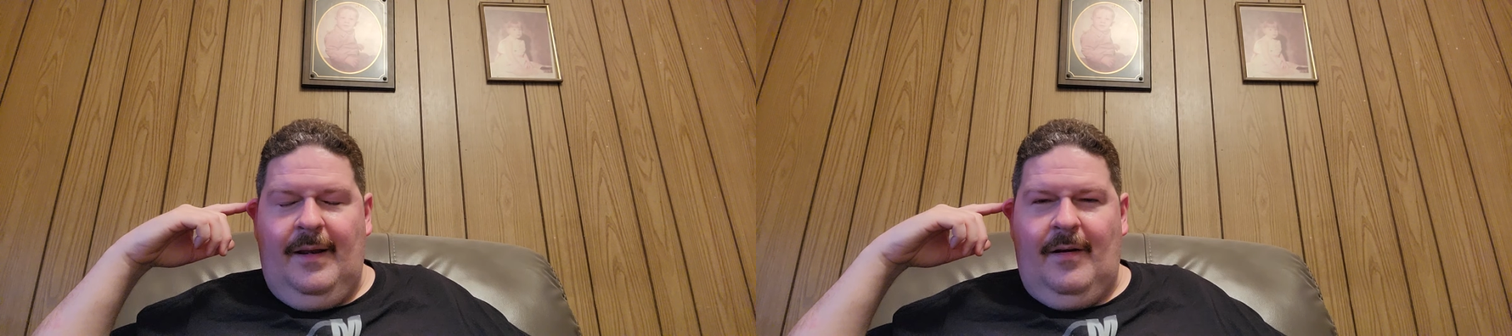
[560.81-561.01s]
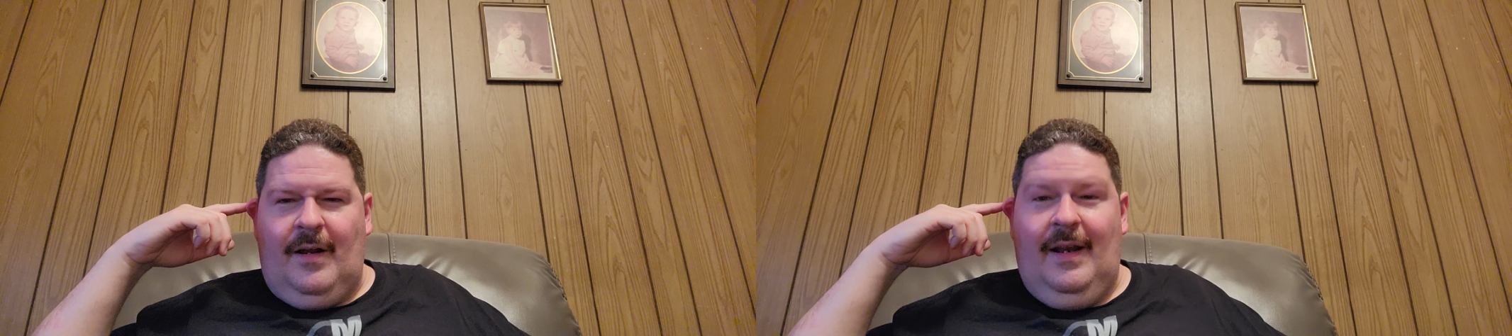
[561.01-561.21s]

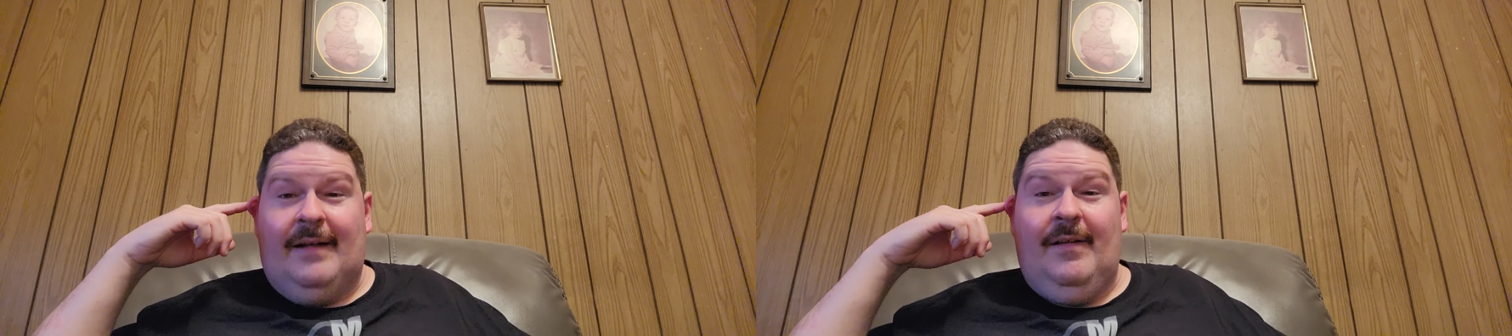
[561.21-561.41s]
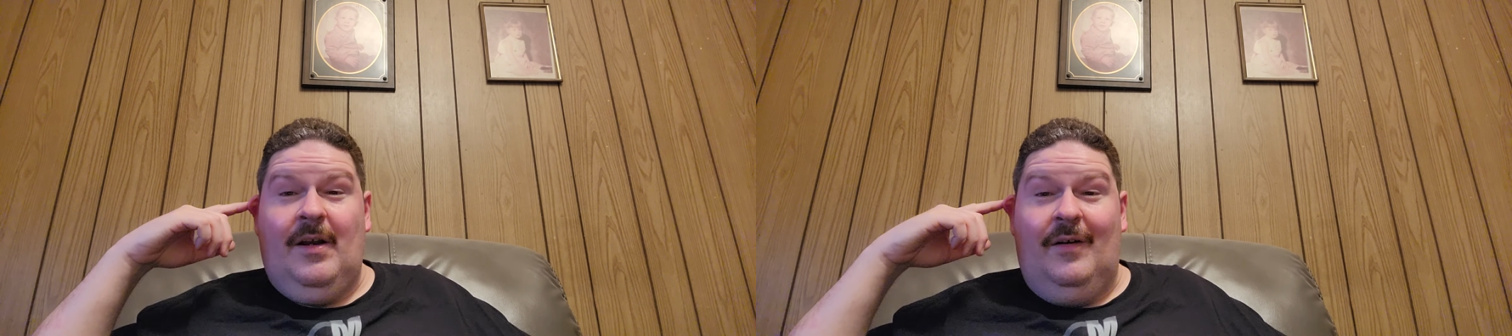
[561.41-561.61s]
they're
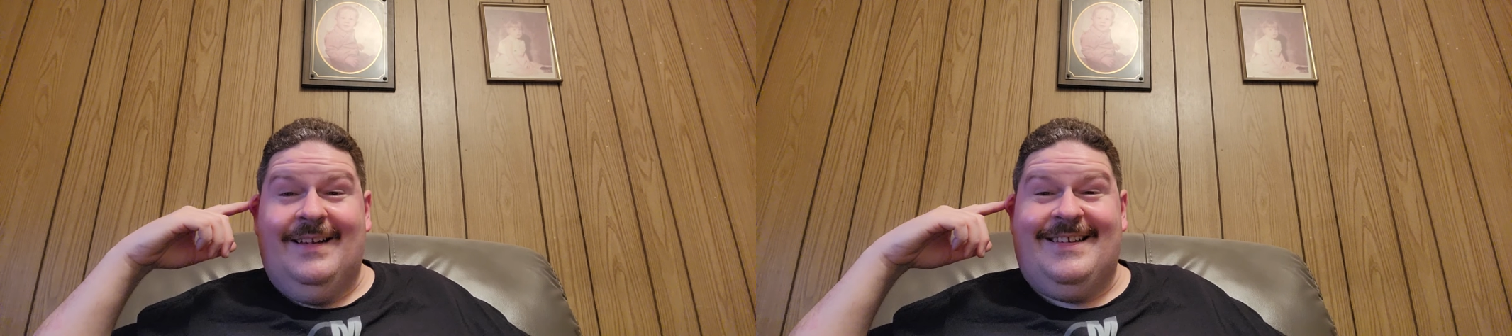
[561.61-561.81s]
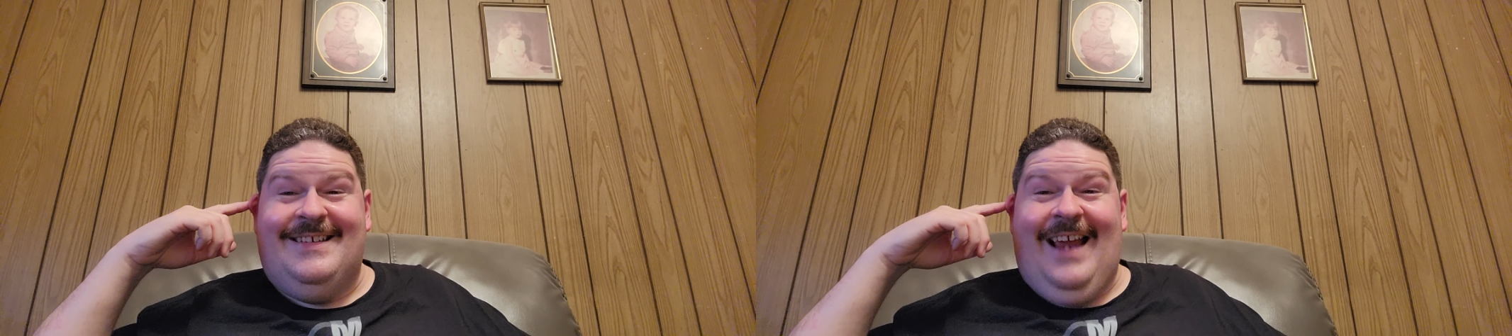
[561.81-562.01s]
collectively known
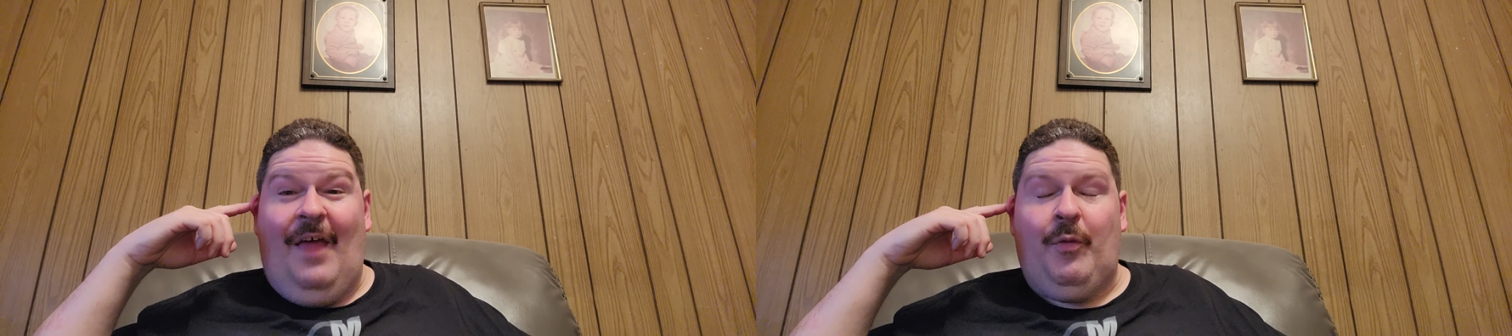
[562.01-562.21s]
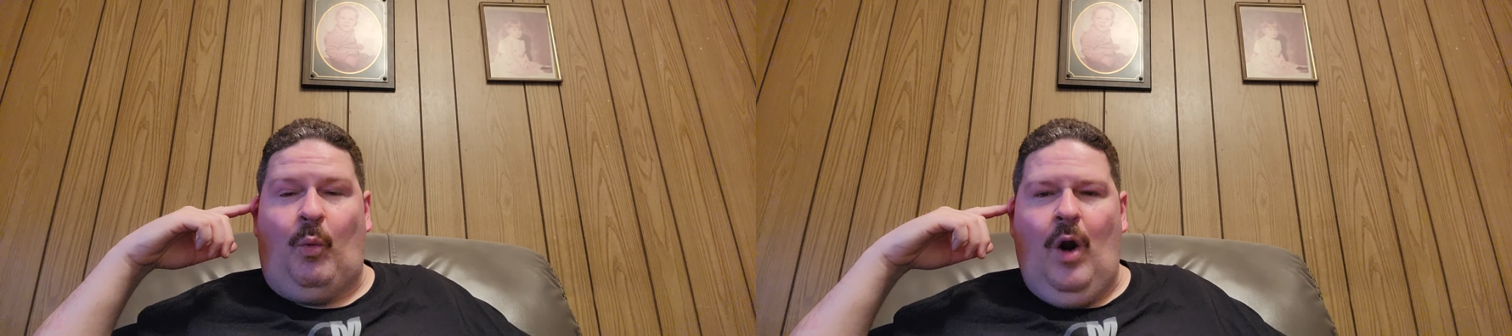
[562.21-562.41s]
as
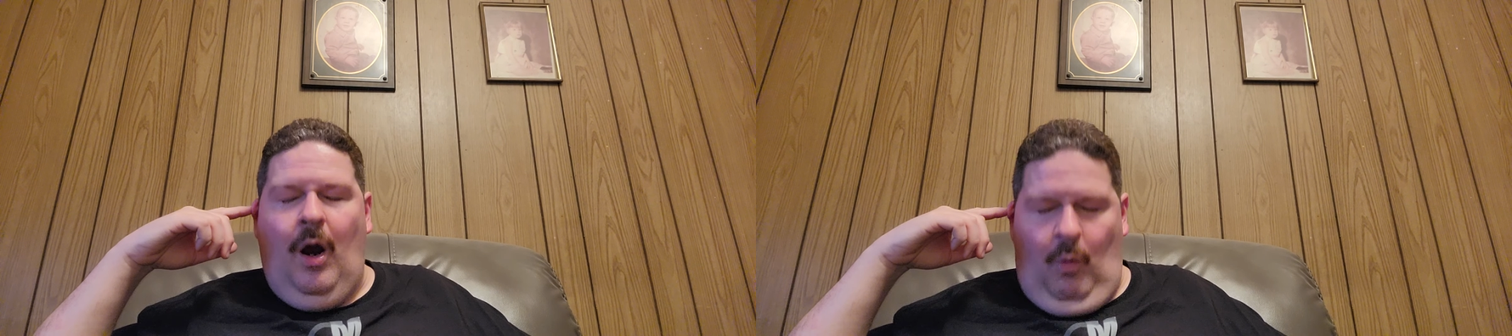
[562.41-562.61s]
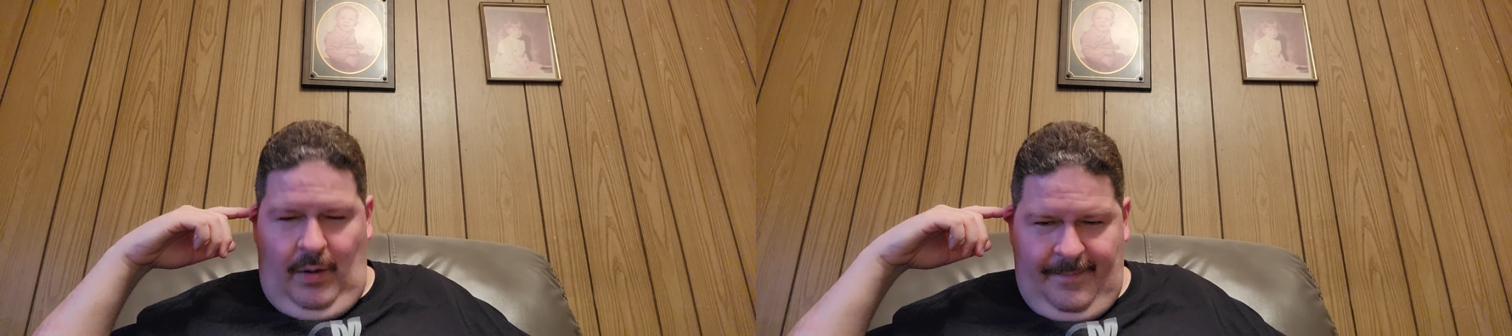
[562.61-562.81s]
Death
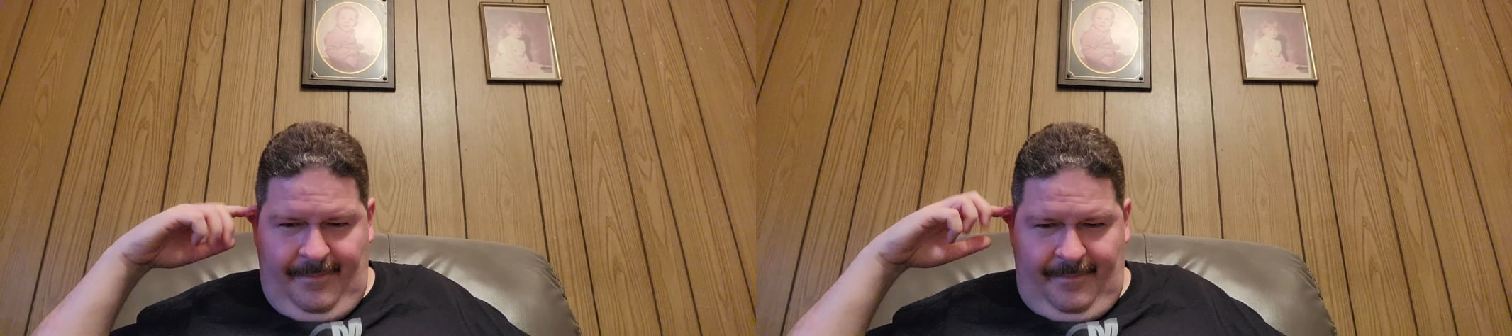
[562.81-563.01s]
Row.